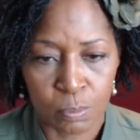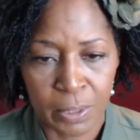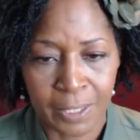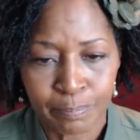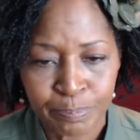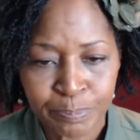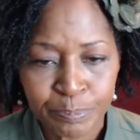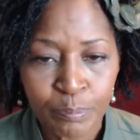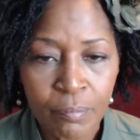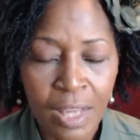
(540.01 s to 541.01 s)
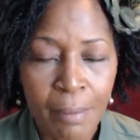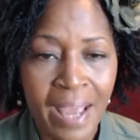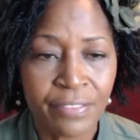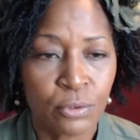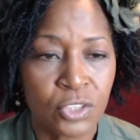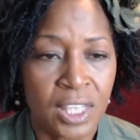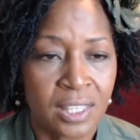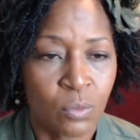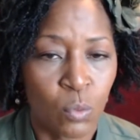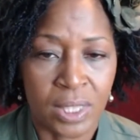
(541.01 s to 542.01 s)
Matthew 10 and 1 says,
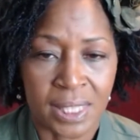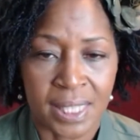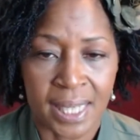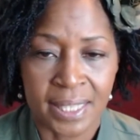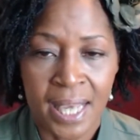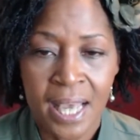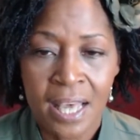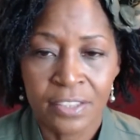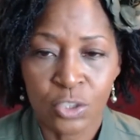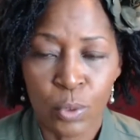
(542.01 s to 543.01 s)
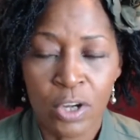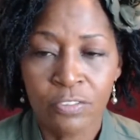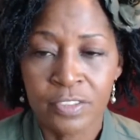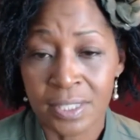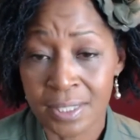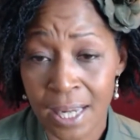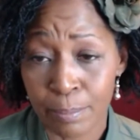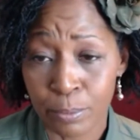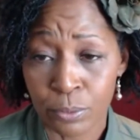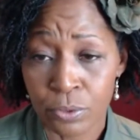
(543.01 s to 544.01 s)
The 12 disciples, this
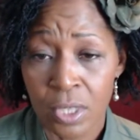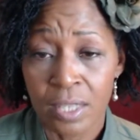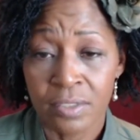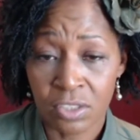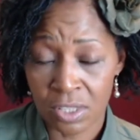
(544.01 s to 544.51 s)
in the prison, the